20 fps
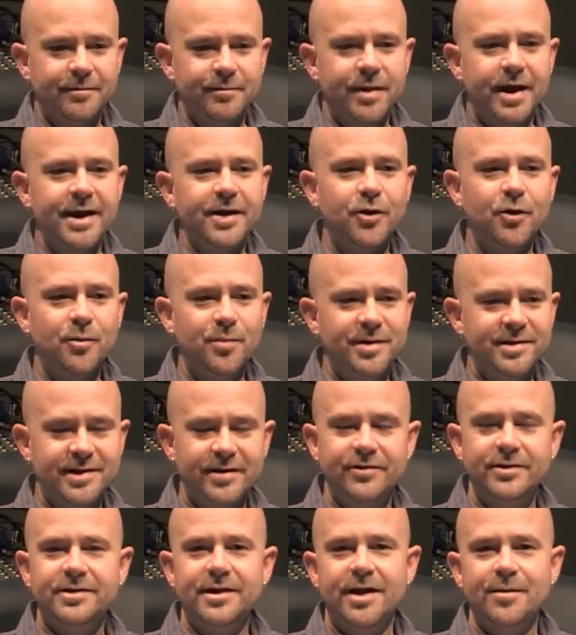My hope is
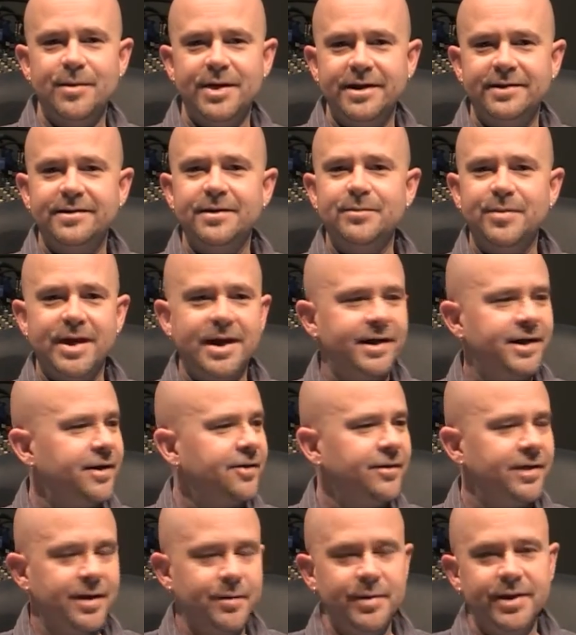every time I sit back
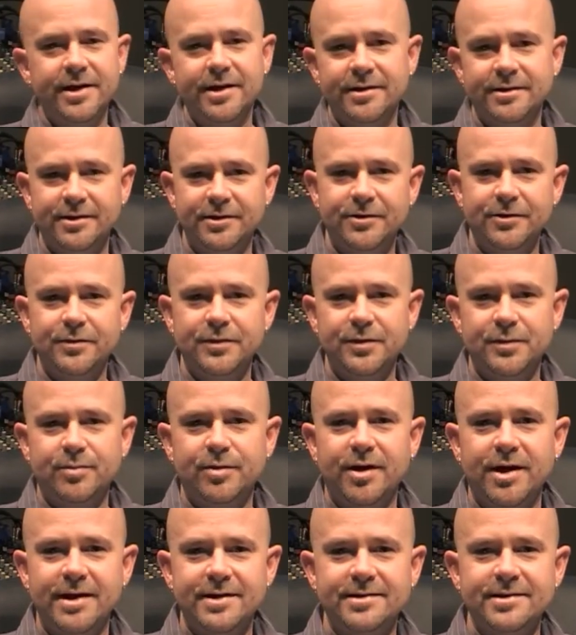here and I begin to do this
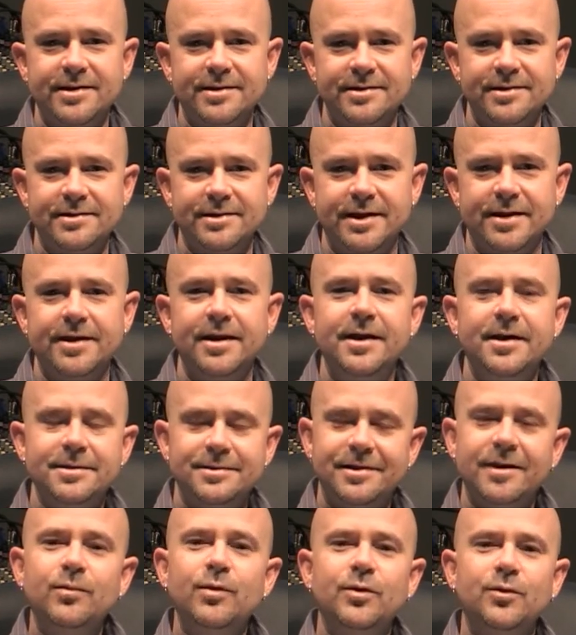process is that
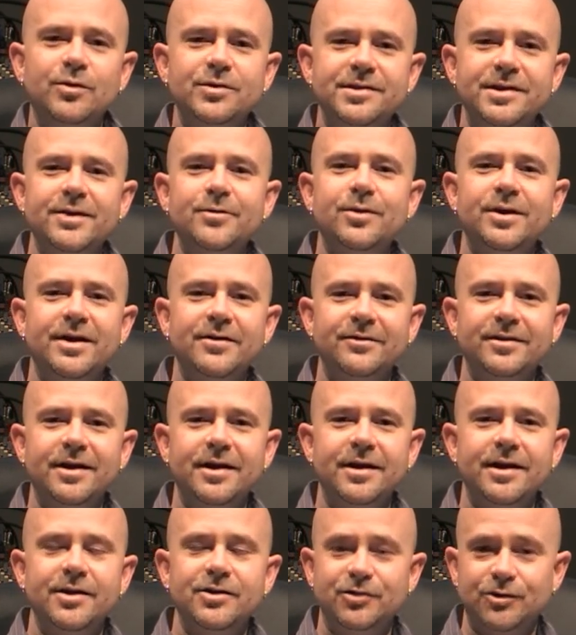someone will see what I've
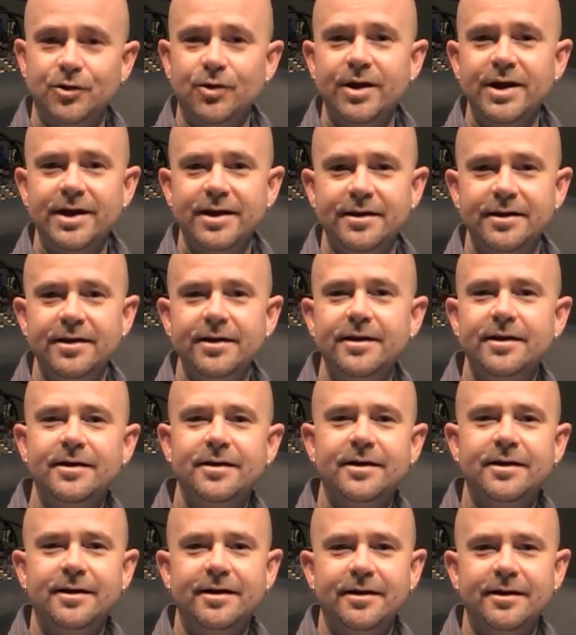done, enjoy it,
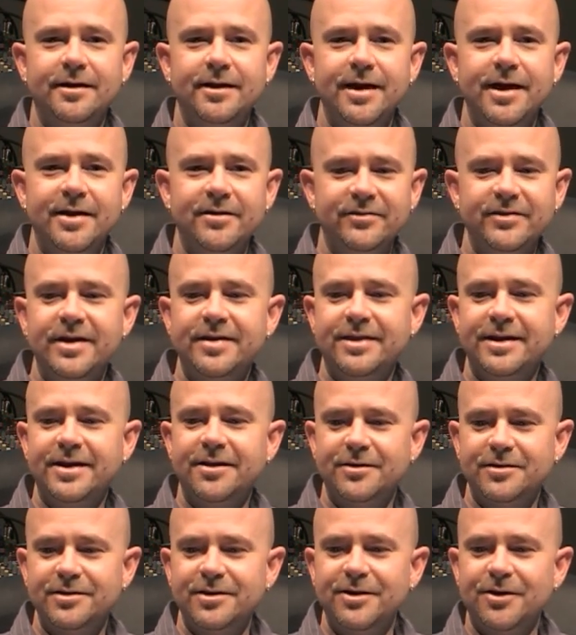and if nothing
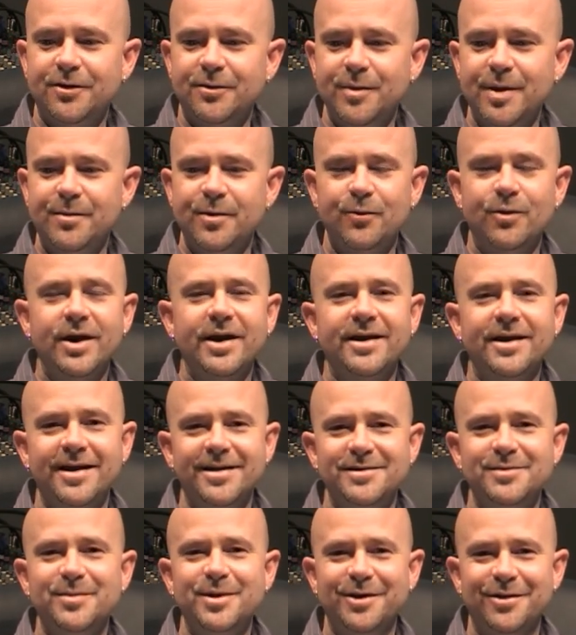else, maybe
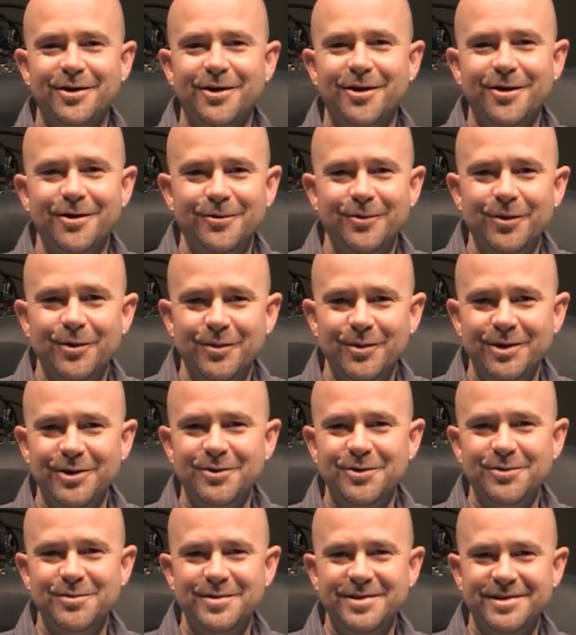recognize a bit of the hard work we
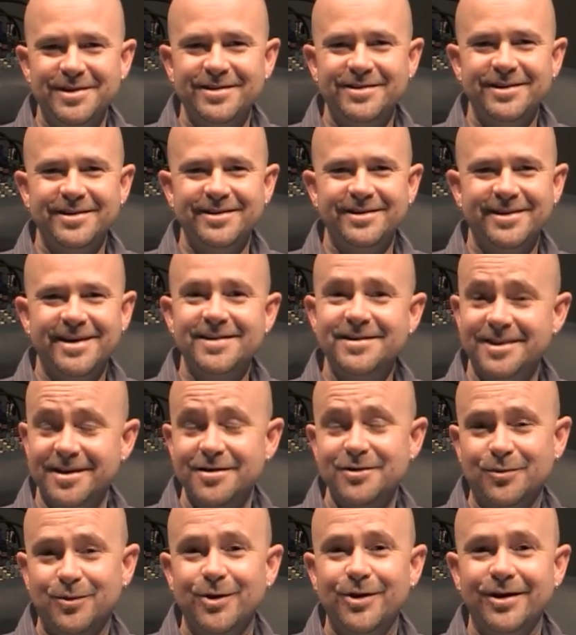do as musicians, because it
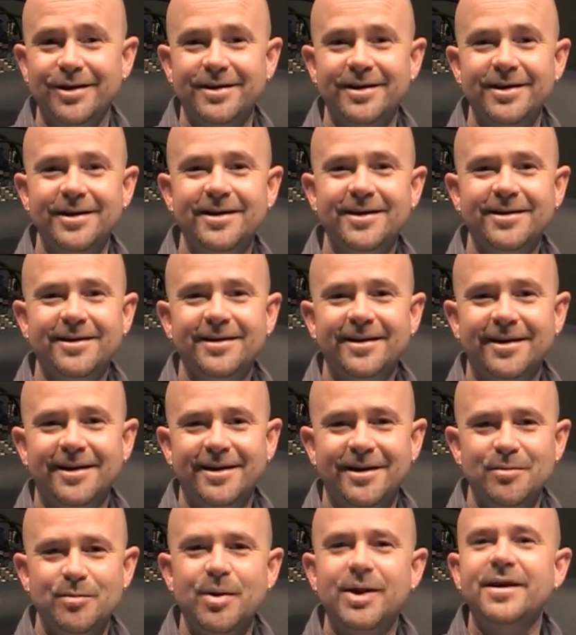is work,
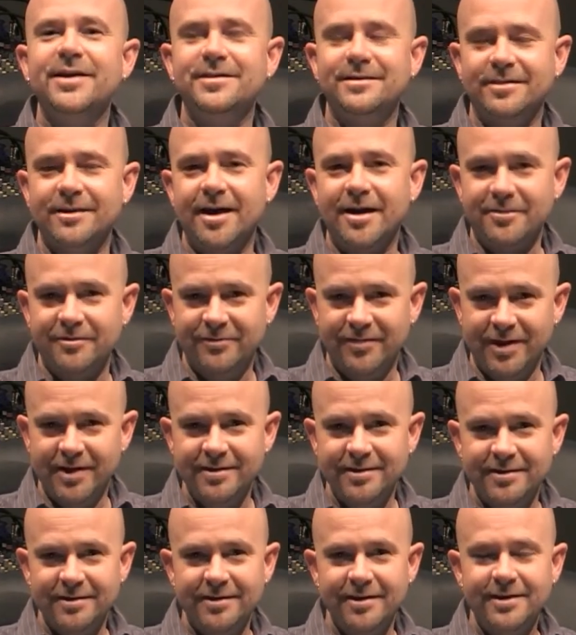but it is a lot of fun.
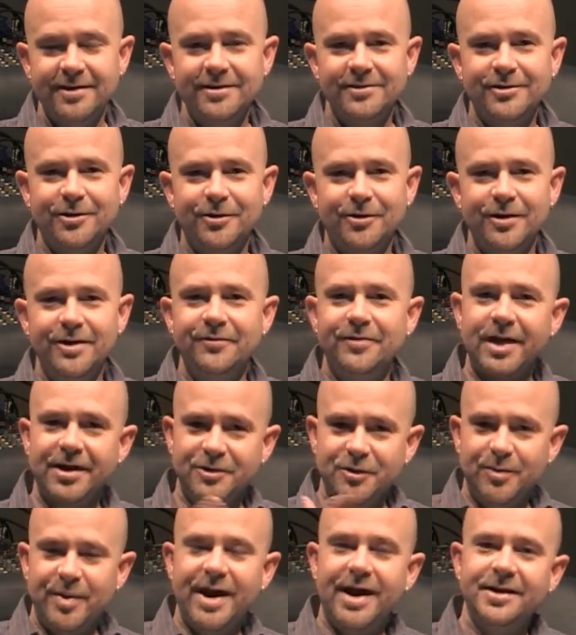So if
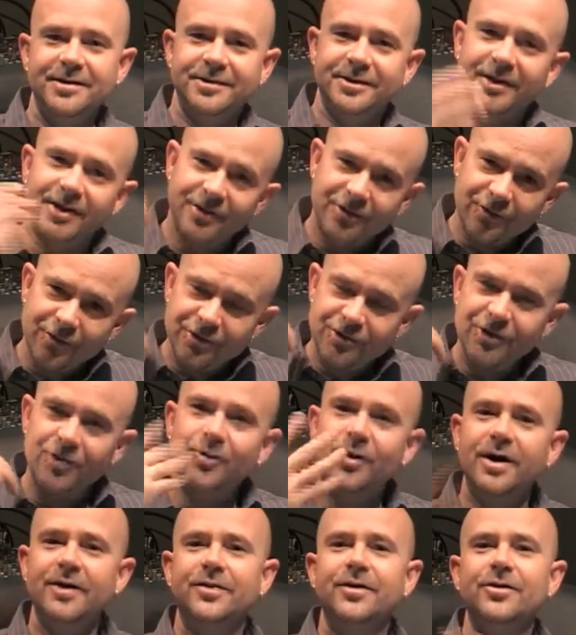that's your passion, I encourage you to
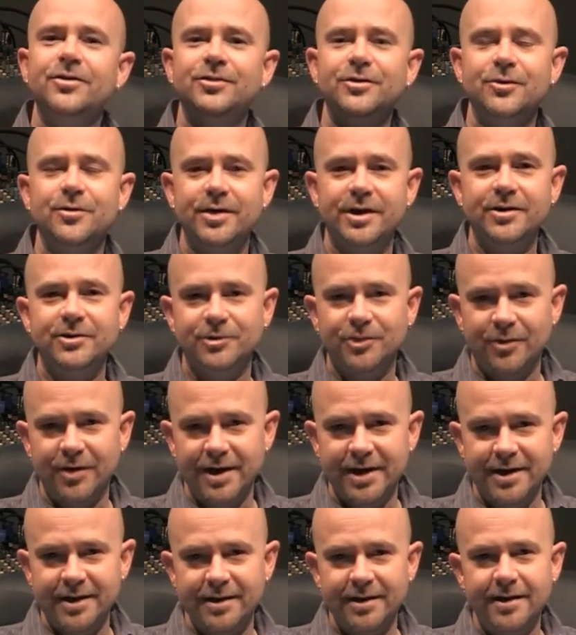go out there, do it, enjoy
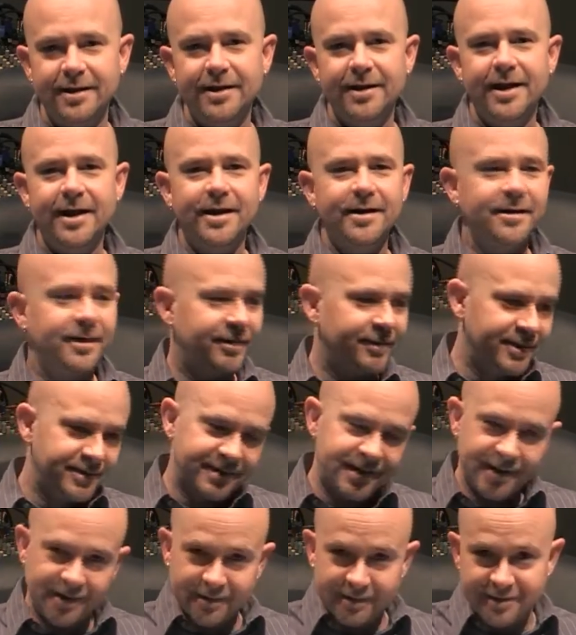it, and let's
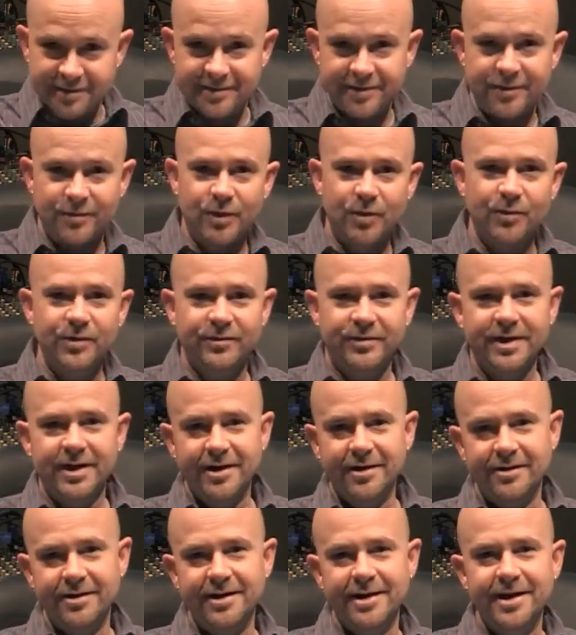take a listen to what we've done
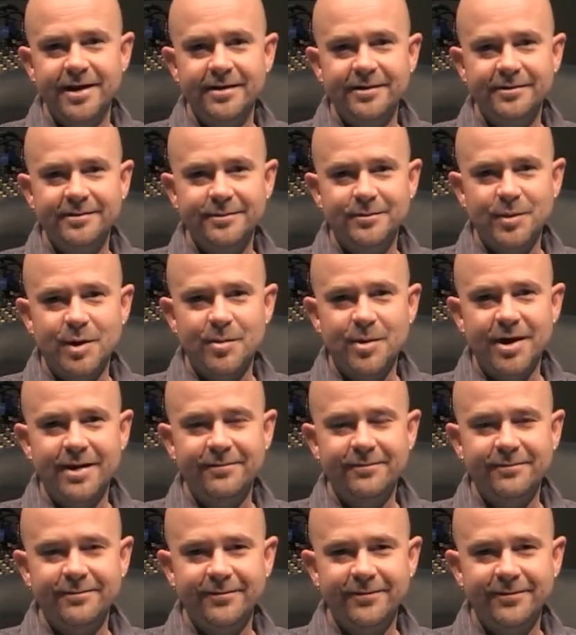here today. Bye-bye.